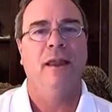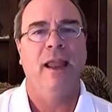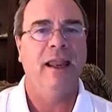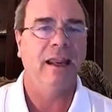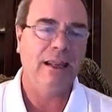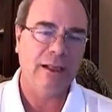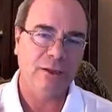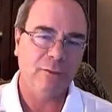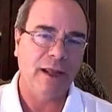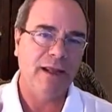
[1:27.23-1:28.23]
And, and he
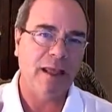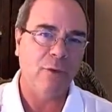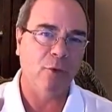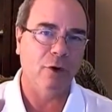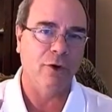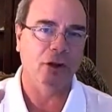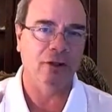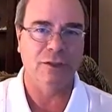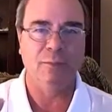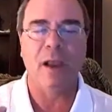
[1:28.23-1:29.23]
explained that word
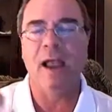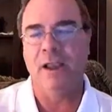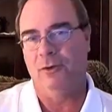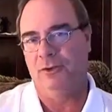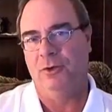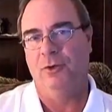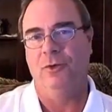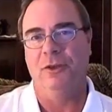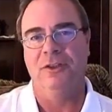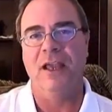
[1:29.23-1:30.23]
aspires or
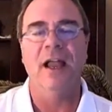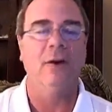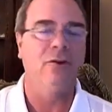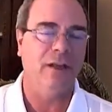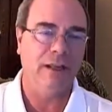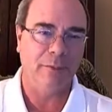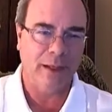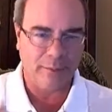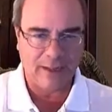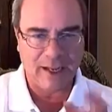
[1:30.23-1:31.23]
desires, and he,
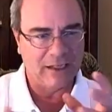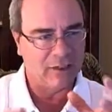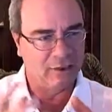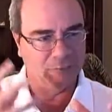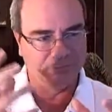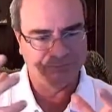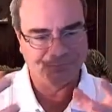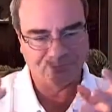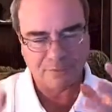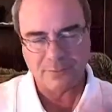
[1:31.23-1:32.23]
he began to
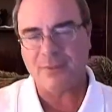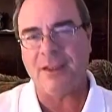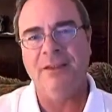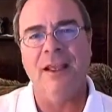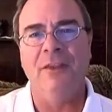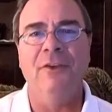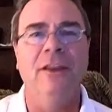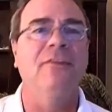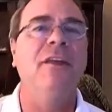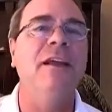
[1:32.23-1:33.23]
tell us that
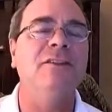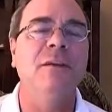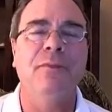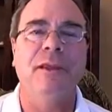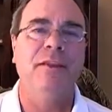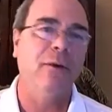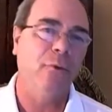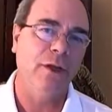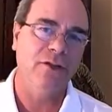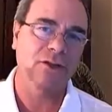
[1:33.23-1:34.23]
it's not something that
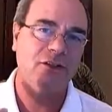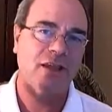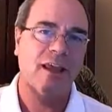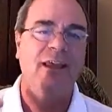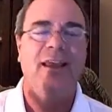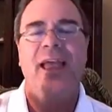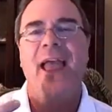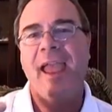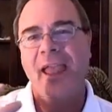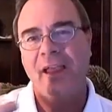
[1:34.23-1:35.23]
we just
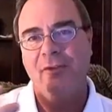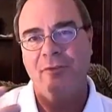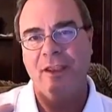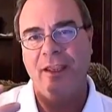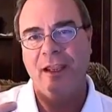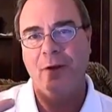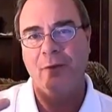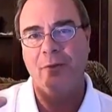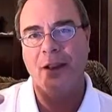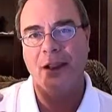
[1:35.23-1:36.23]
have in
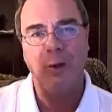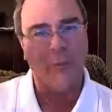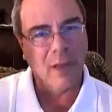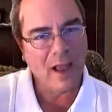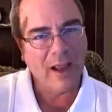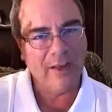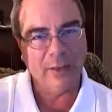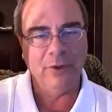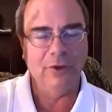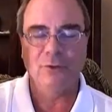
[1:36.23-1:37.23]
our in our mind that
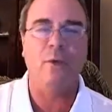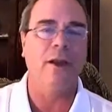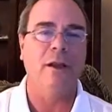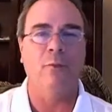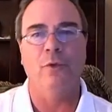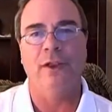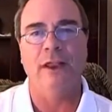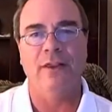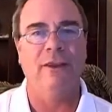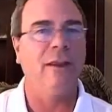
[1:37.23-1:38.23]
we just wake up one day
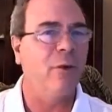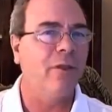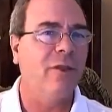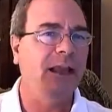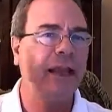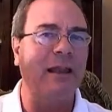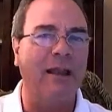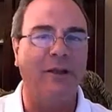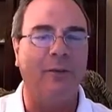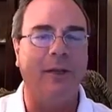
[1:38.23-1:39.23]
and say, you know, I think I'd
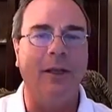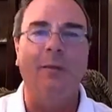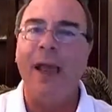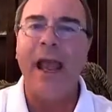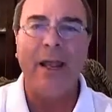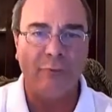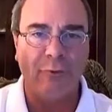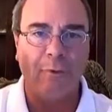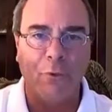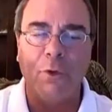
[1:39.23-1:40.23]
like to be a
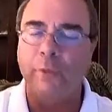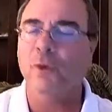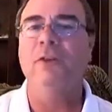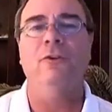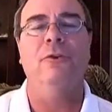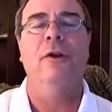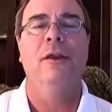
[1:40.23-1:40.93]
pastor or a preacher.